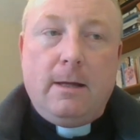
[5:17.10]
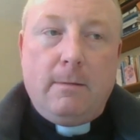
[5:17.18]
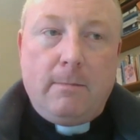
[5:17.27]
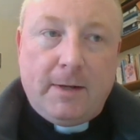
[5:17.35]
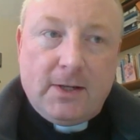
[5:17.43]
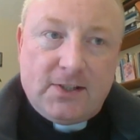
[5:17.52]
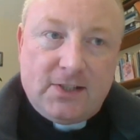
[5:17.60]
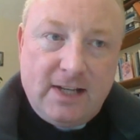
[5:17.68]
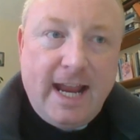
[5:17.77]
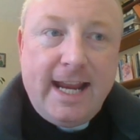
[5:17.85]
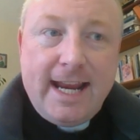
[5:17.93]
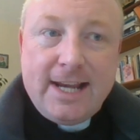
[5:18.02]
But because
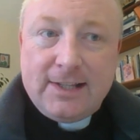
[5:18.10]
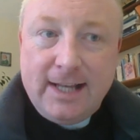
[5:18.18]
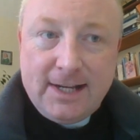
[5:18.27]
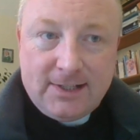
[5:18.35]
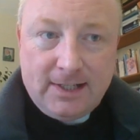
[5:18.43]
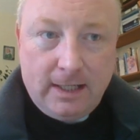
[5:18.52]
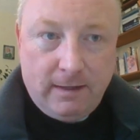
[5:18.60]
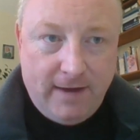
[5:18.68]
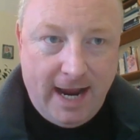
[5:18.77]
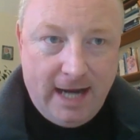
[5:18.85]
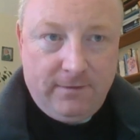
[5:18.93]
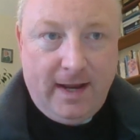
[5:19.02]
today is the last Sunday of
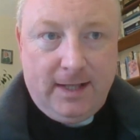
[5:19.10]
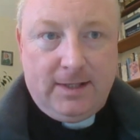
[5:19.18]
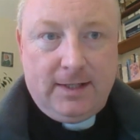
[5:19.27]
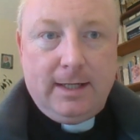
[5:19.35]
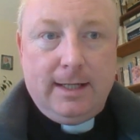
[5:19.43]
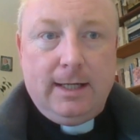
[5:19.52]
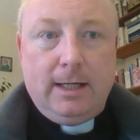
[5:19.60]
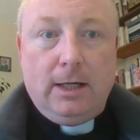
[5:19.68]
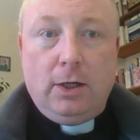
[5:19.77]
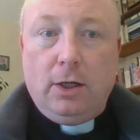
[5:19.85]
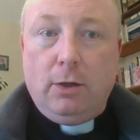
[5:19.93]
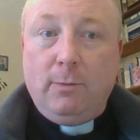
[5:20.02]
Advent,
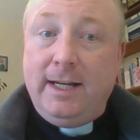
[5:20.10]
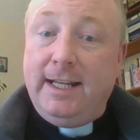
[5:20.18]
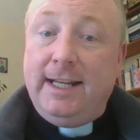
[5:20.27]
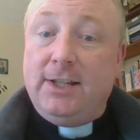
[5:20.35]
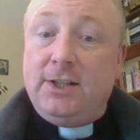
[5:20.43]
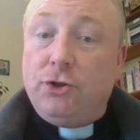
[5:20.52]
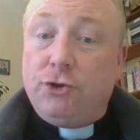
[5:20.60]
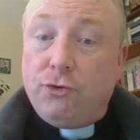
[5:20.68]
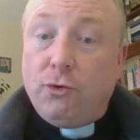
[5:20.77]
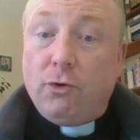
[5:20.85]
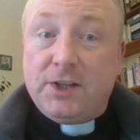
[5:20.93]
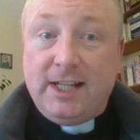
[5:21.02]
we need to
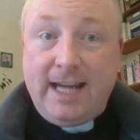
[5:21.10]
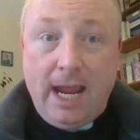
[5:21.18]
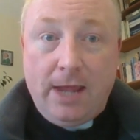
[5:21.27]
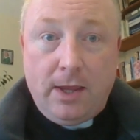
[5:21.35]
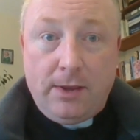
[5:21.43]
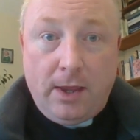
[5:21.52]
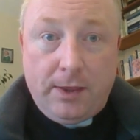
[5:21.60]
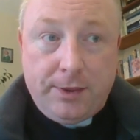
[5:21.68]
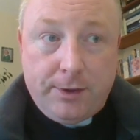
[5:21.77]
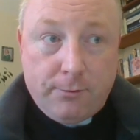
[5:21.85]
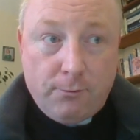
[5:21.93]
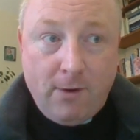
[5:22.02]
draw together the
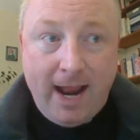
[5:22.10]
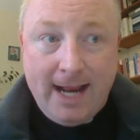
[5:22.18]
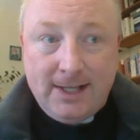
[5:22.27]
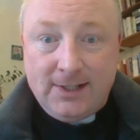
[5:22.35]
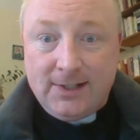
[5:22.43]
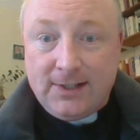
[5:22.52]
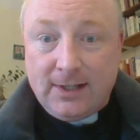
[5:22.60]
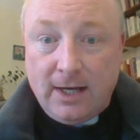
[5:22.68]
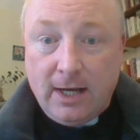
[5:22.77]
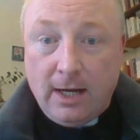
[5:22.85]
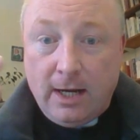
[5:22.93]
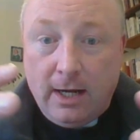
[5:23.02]
threads
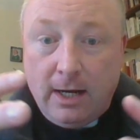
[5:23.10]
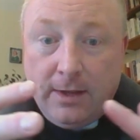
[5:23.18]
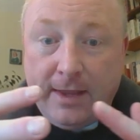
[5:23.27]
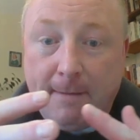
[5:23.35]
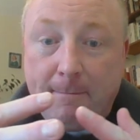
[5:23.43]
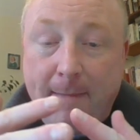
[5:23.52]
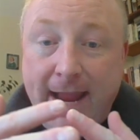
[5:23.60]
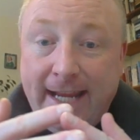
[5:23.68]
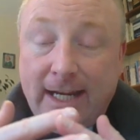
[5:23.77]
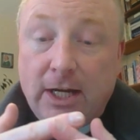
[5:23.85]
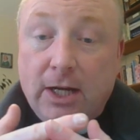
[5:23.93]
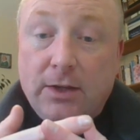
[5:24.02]
that
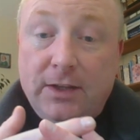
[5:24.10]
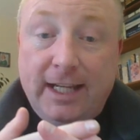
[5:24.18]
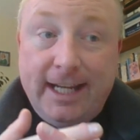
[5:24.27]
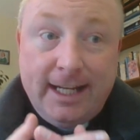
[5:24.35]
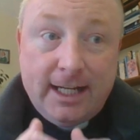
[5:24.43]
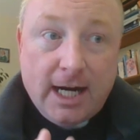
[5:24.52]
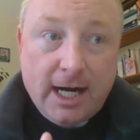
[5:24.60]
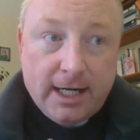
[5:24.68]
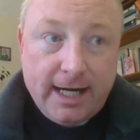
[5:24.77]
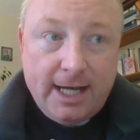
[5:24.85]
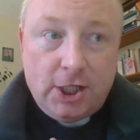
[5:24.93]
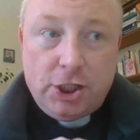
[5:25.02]
make the
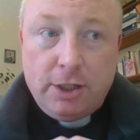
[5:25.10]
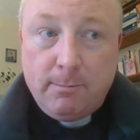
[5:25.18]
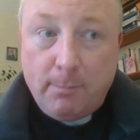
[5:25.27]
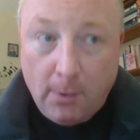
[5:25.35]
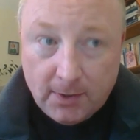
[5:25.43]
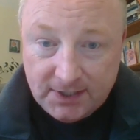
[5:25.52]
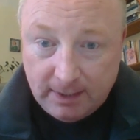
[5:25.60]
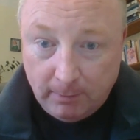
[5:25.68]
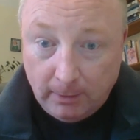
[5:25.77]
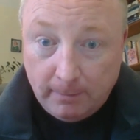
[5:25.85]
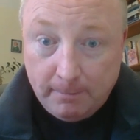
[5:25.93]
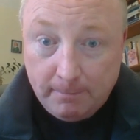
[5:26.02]
incarnation possible.